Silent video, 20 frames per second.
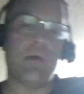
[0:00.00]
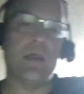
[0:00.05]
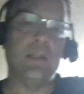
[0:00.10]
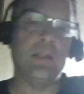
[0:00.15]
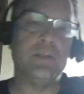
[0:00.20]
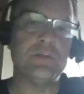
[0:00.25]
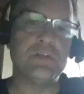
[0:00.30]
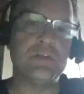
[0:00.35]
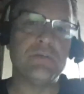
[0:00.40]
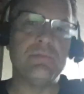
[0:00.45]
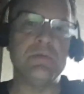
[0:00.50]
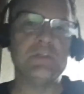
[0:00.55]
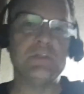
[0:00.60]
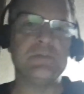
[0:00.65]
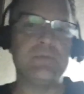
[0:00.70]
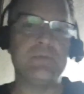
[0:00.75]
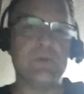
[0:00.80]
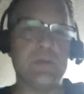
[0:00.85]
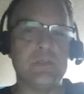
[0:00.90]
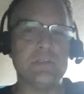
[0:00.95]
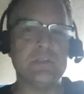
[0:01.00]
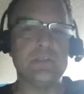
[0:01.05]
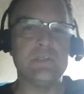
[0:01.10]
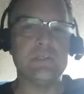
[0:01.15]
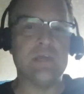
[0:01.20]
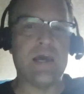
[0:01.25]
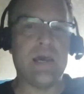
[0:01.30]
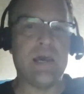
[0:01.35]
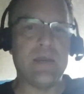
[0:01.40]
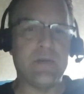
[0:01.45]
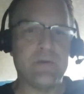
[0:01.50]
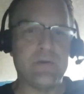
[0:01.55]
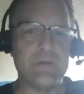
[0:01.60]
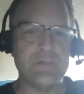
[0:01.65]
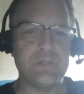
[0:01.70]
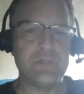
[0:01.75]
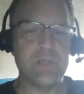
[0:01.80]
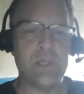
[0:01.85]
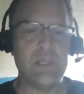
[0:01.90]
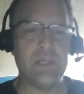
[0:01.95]
my leadership experience in higher
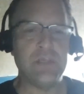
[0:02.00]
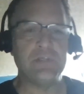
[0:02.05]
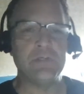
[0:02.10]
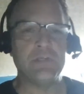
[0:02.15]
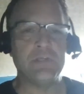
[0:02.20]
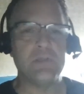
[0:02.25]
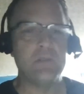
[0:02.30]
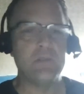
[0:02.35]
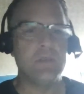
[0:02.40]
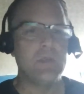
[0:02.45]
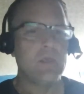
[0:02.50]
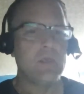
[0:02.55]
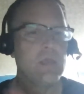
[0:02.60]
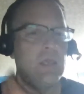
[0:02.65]
education.